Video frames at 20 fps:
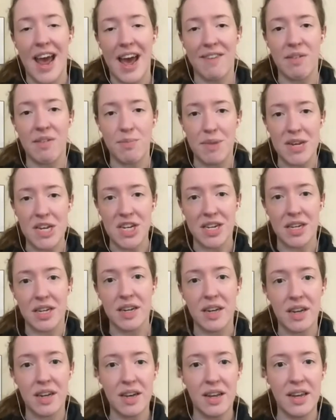have a
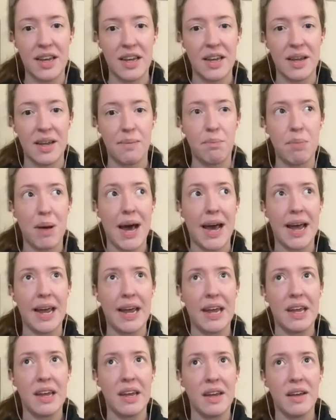mission
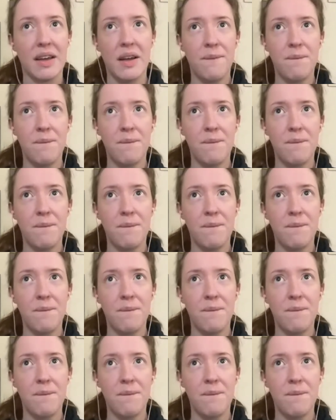by